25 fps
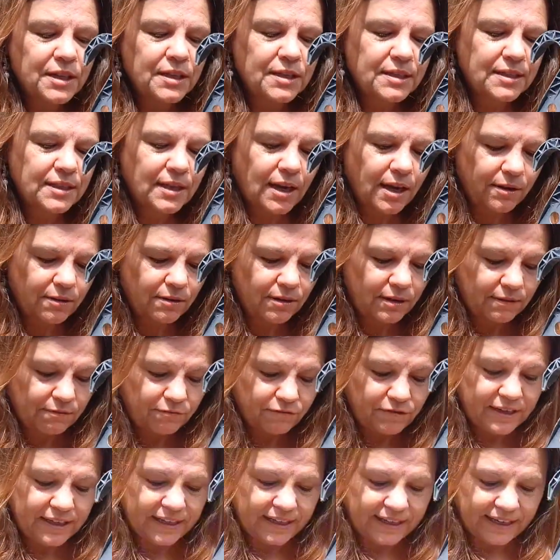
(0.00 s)
So
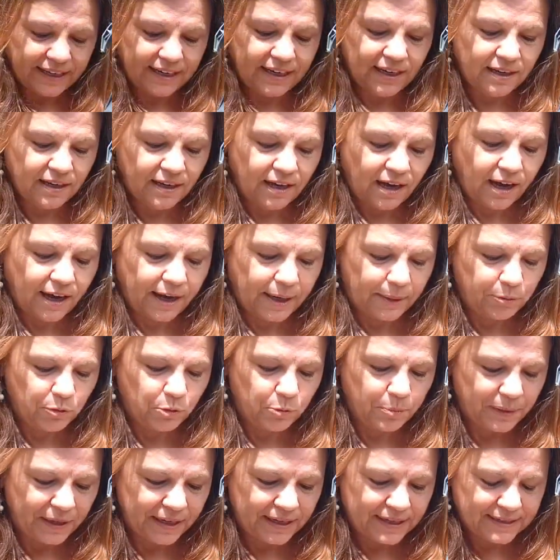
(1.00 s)
really, I
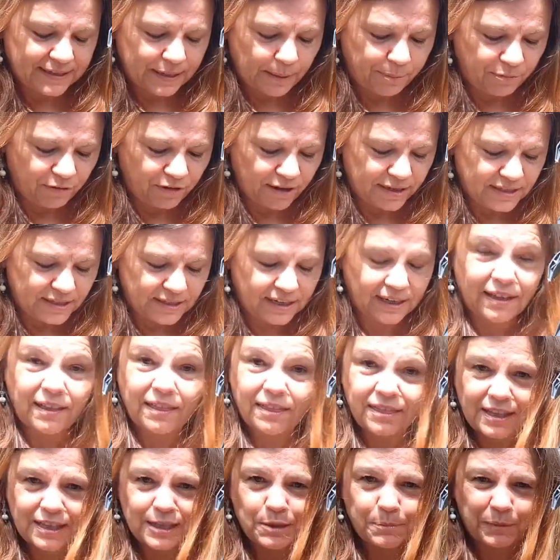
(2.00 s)
will be separating
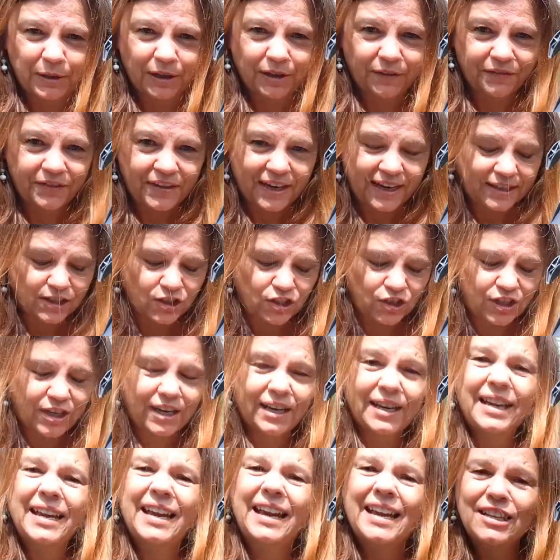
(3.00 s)
this plant next
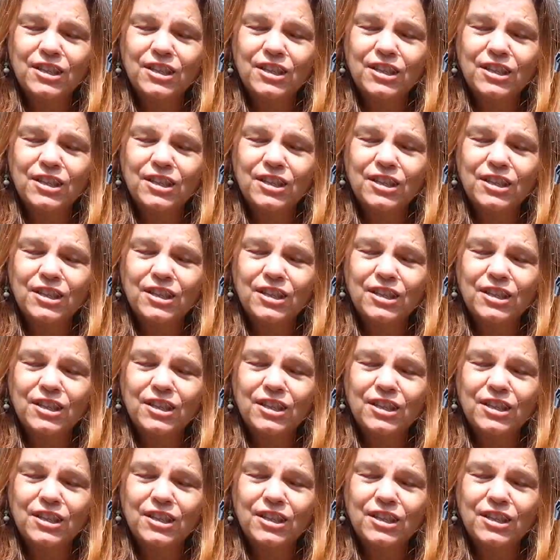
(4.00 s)
year